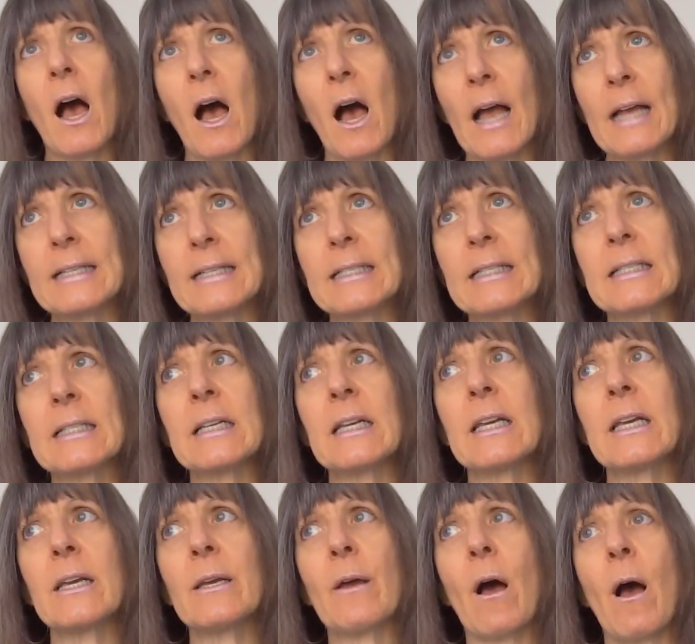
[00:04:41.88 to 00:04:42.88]
I
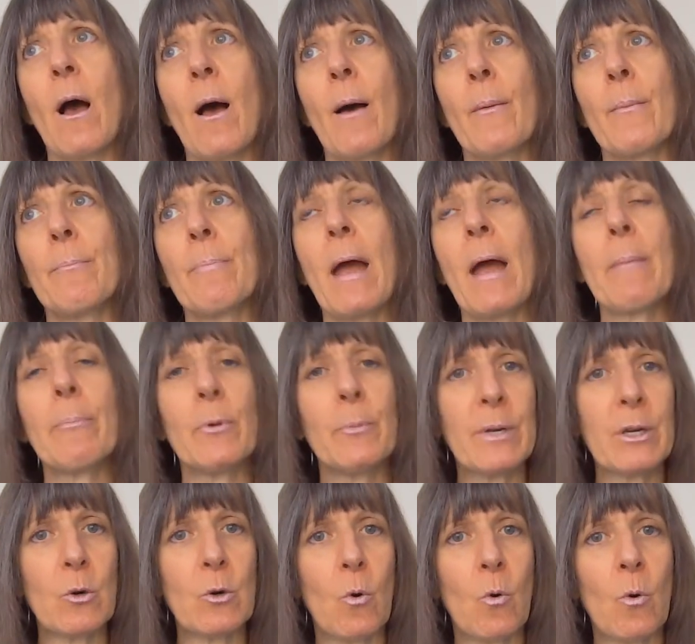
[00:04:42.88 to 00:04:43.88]
see
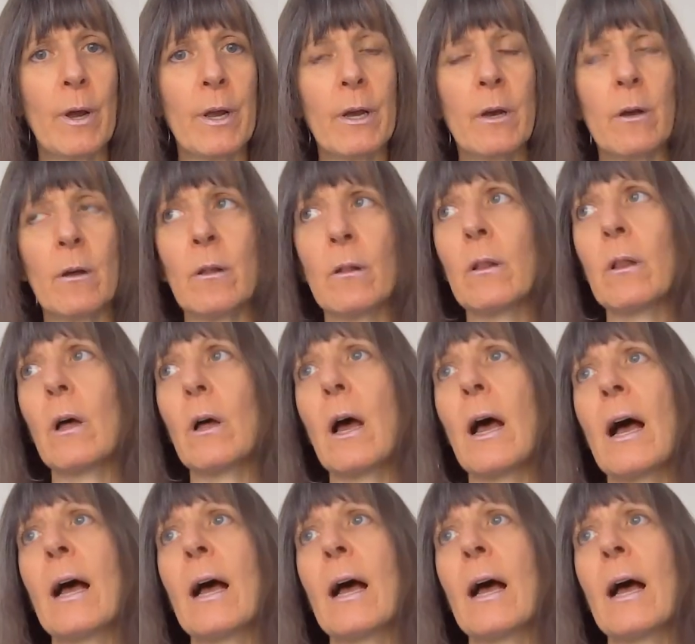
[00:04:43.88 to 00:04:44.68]
peppermint oil.